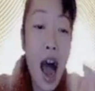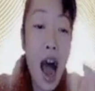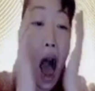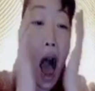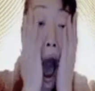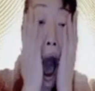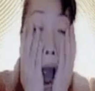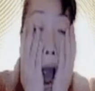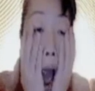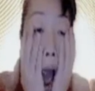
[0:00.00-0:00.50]

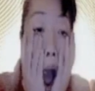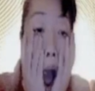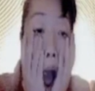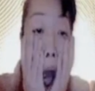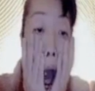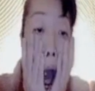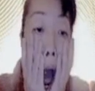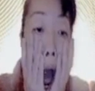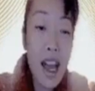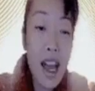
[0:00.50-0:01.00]
resume
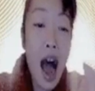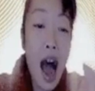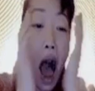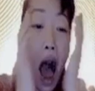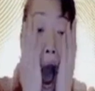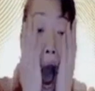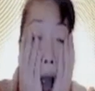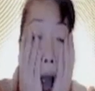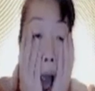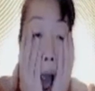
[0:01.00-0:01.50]

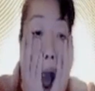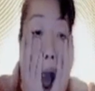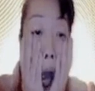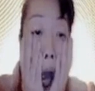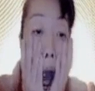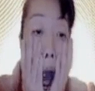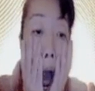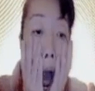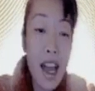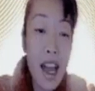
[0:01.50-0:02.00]

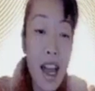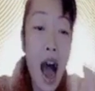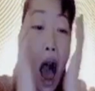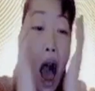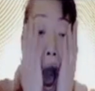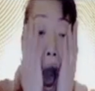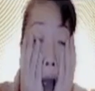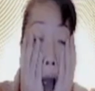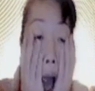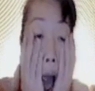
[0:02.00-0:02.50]
does
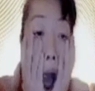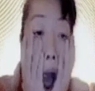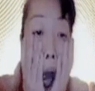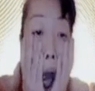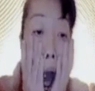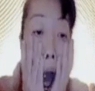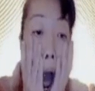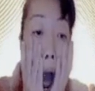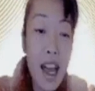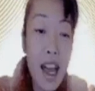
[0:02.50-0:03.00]
not
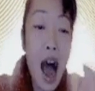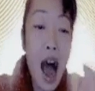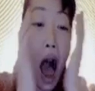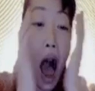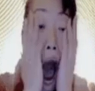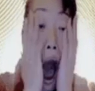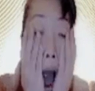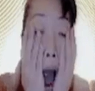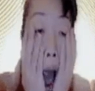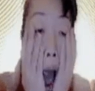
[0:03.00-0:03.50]
mean that
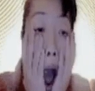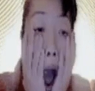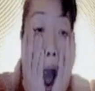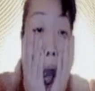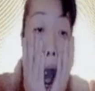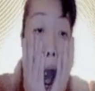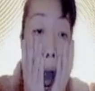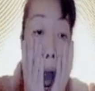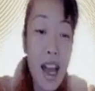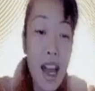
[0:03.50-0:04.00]
there's going to be a
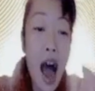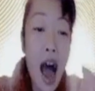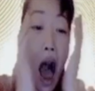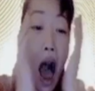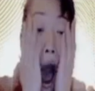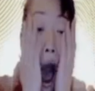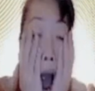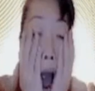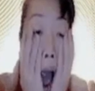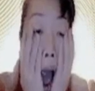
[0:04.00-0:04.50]
seamless
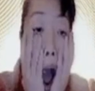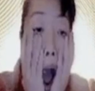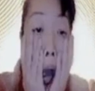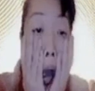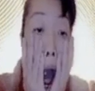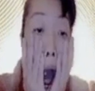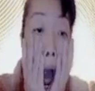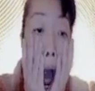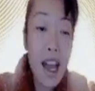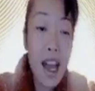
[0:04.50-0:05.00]
entry to life
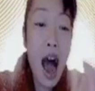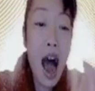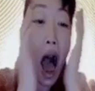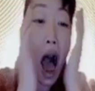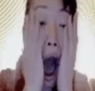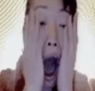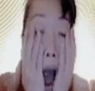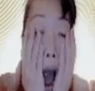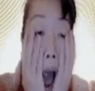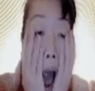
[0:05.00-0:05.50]
as a
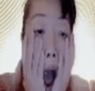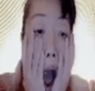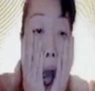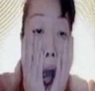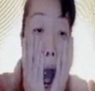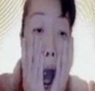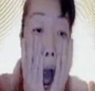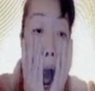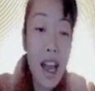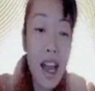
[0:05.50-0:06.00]
programmer. Just
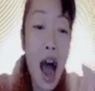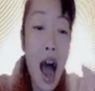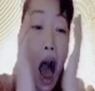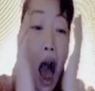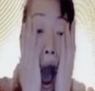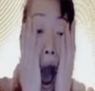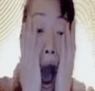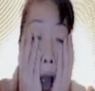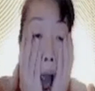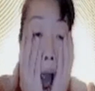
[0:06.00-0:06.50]
because I
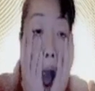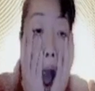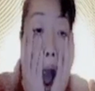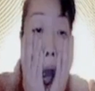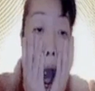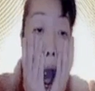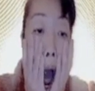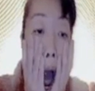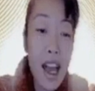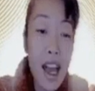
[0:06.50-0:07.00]
learned
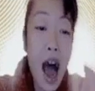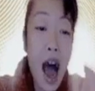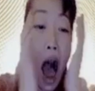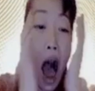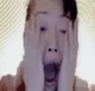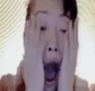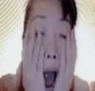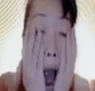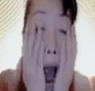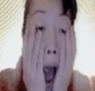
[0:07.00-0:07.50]
how to do
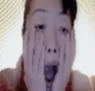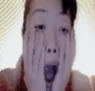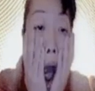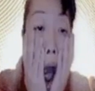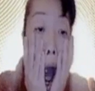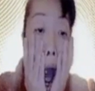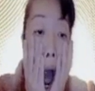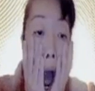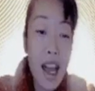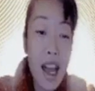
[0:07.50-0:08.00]
something
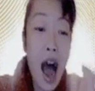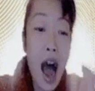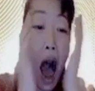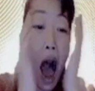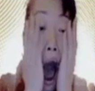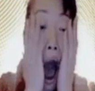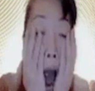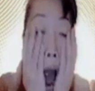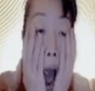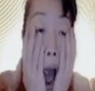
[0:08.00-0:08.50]

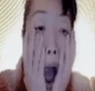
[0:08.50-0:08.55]
before